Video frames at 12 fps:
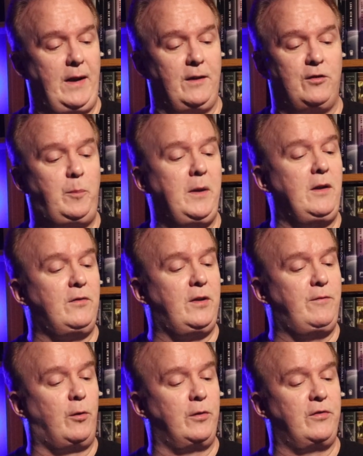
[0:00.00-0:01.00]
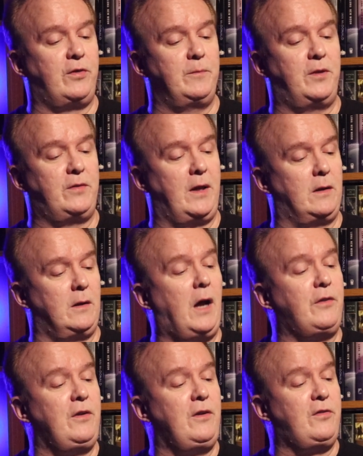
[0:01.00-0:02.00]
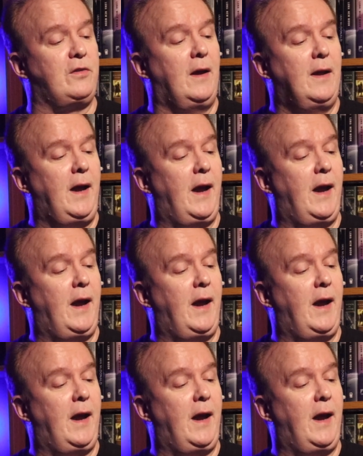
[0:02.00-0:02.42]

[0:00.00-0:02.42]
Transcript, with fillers: and expediency forces him to take lodgings